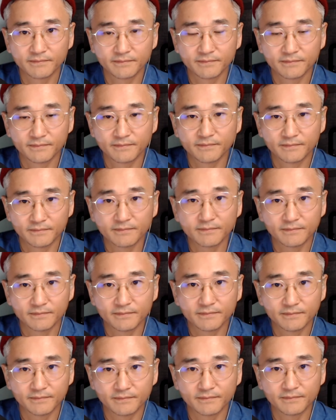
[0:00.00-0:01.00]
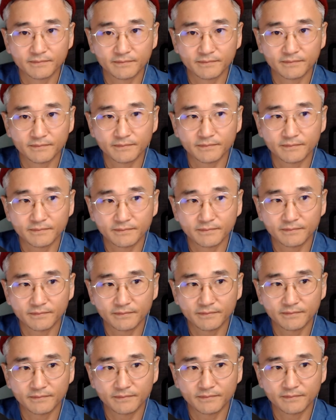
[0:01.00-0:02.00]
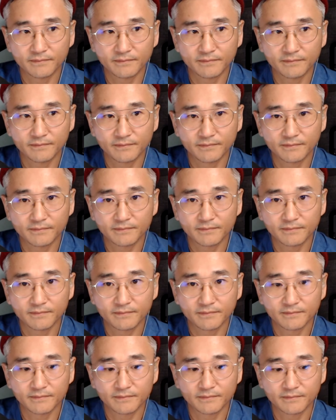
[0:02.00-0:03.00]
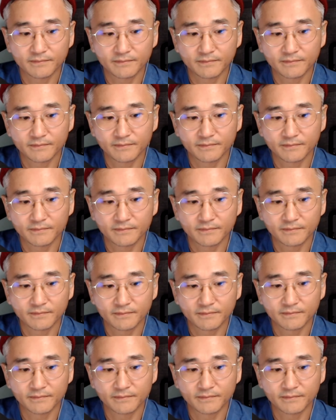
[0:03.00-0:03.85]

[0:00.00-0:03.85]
(not speaking)